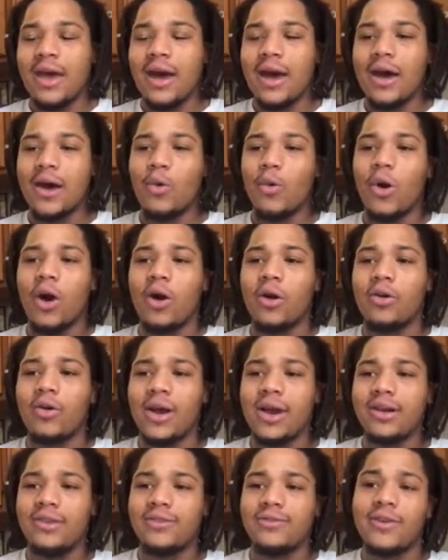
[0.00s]
Walk
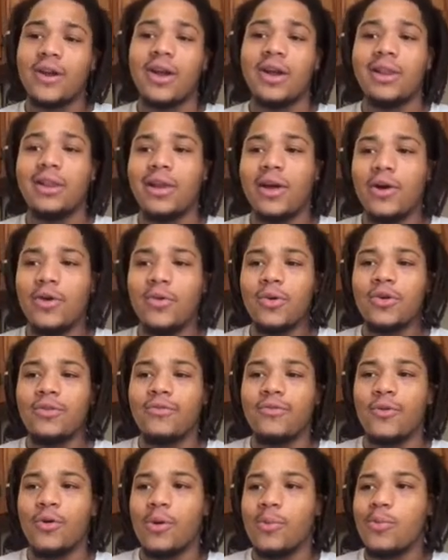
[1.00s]
rate is very low with a
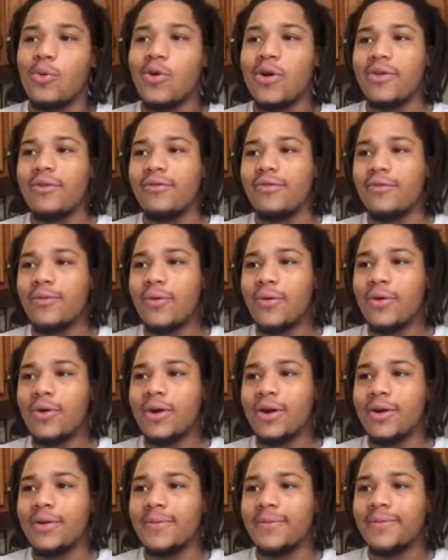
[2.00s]

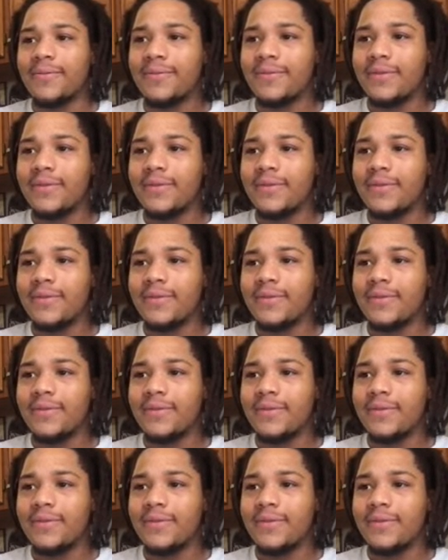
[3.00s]
4.4.